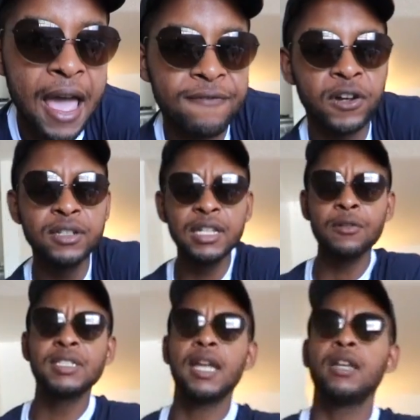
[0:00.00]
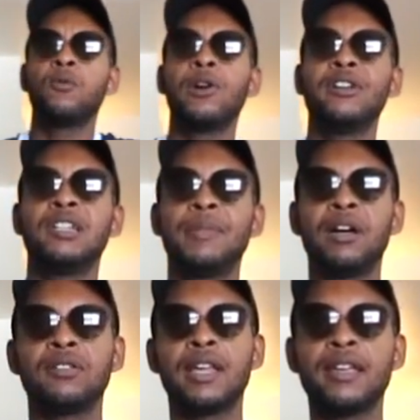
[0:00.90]
At first I was kind of worried
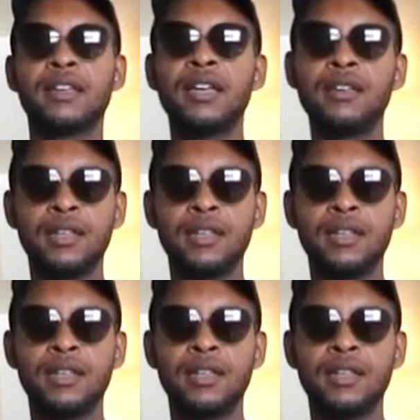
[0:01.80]
about like